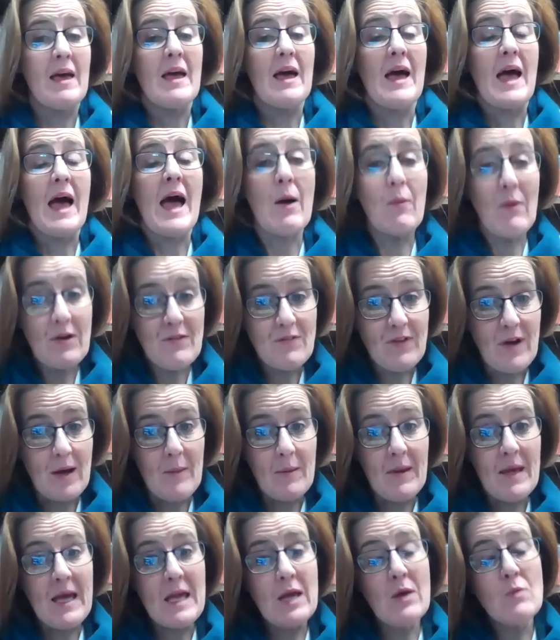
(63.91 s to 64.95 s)

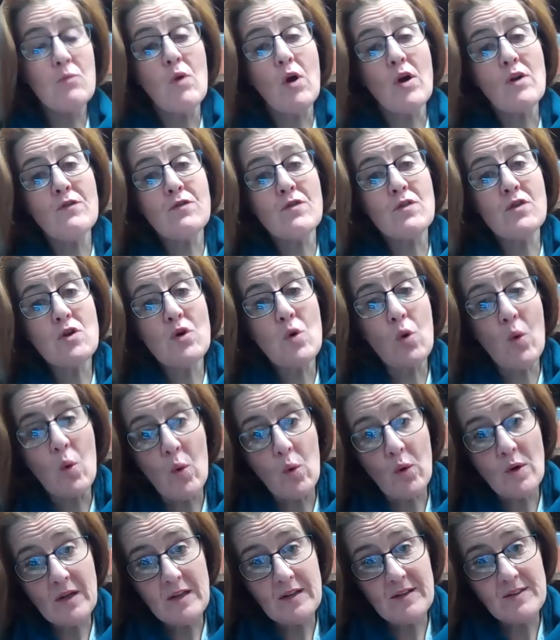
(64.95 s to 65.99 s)
However, he wrote for an
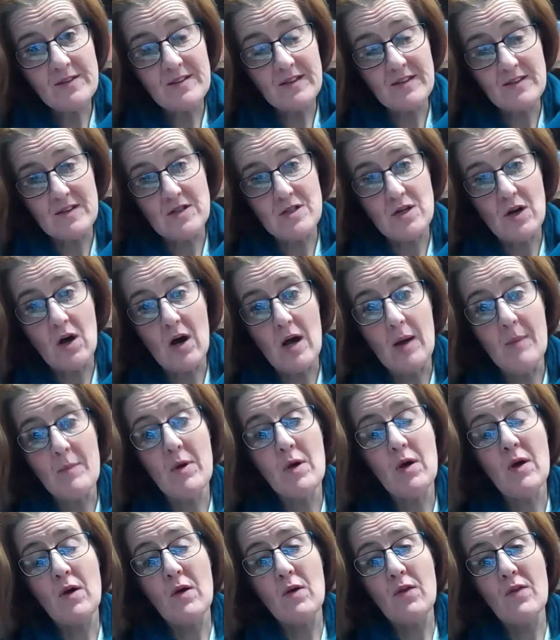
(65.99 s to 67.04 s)
audience at the time
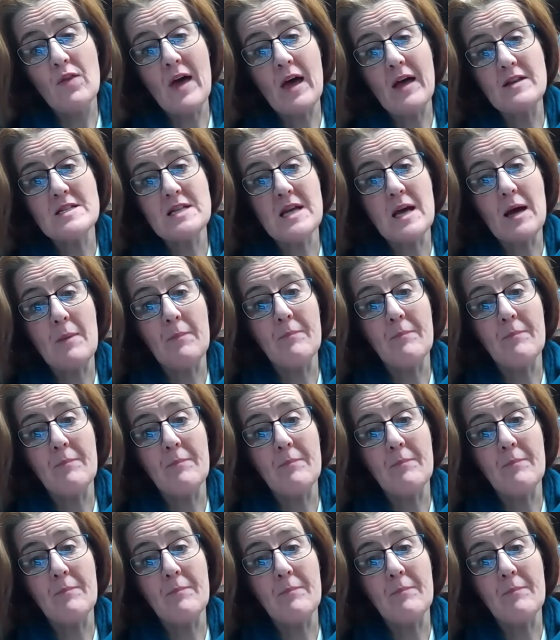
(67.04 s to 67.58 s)
that